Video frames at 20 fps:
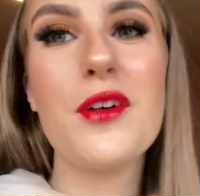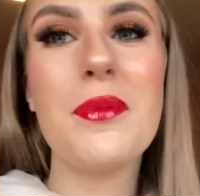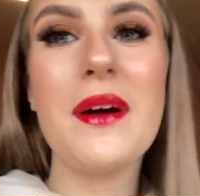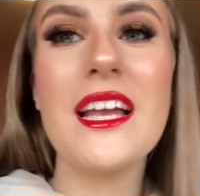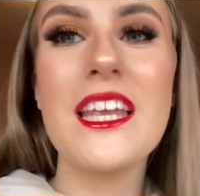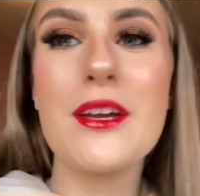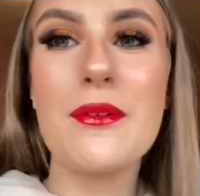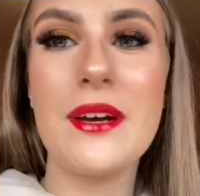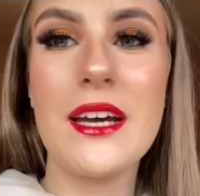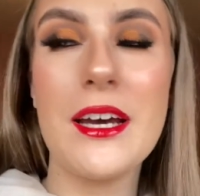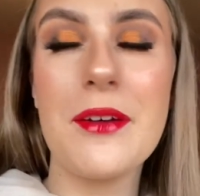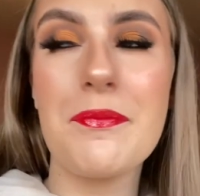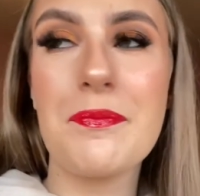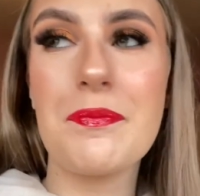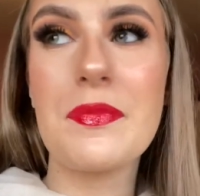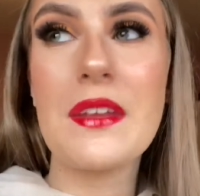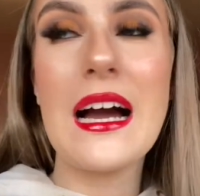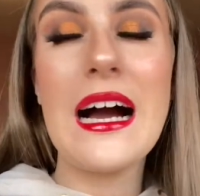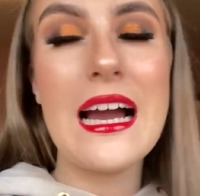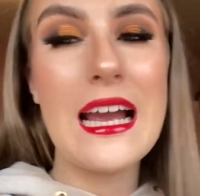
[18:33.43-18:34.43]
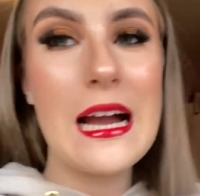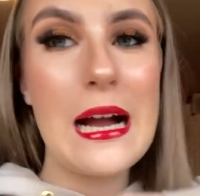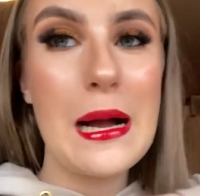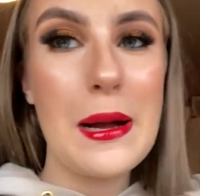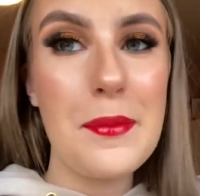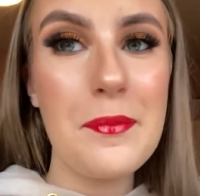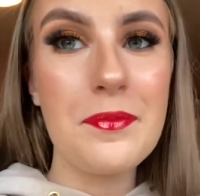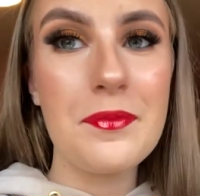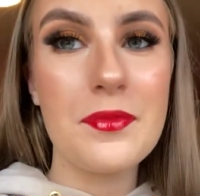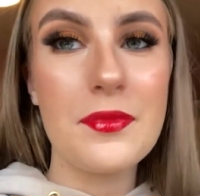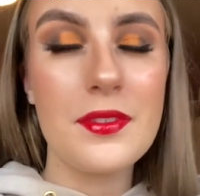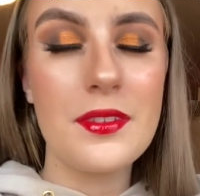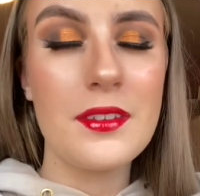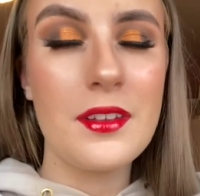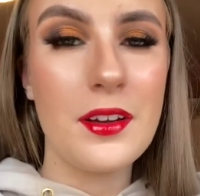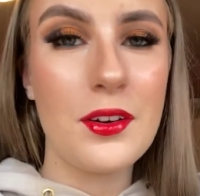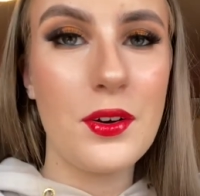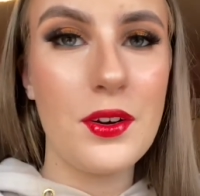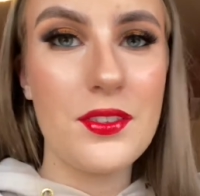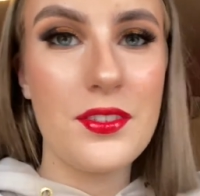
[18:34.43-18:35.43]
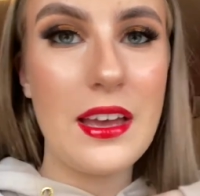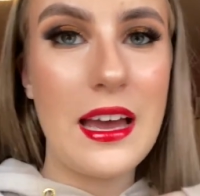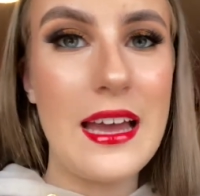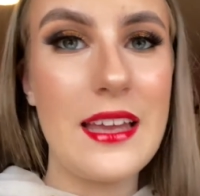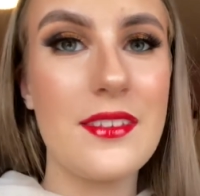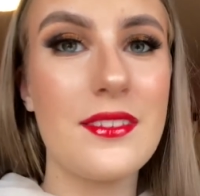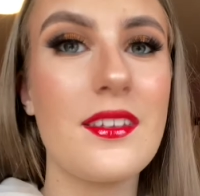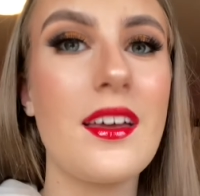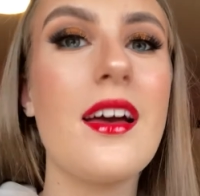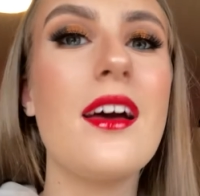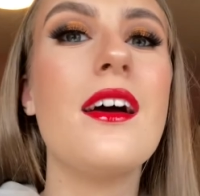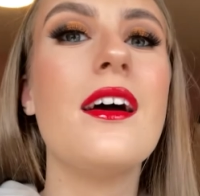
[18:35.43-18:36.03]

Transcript: But anyway, I am going to end